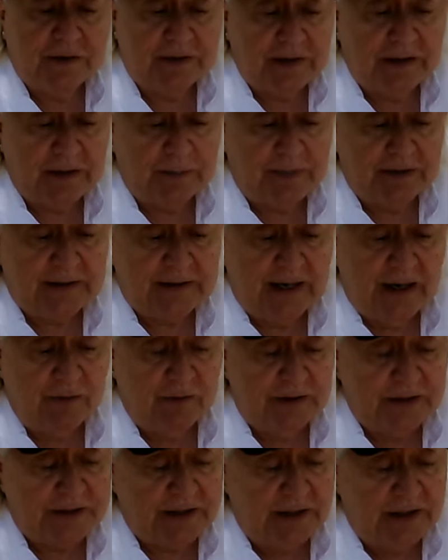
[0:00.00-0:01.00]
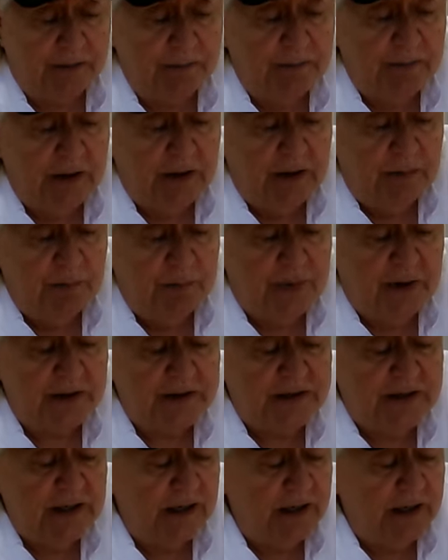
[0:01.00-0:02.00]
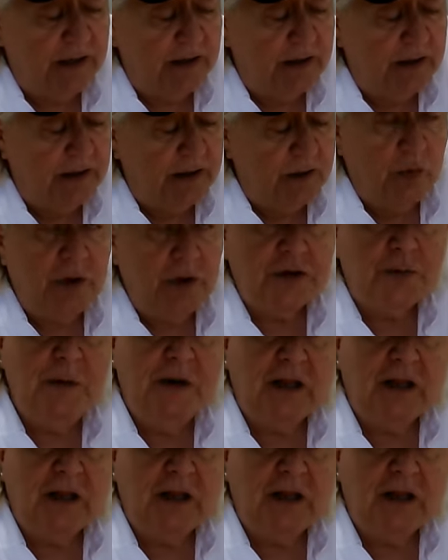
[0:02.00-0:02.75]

think about that one some. But wish me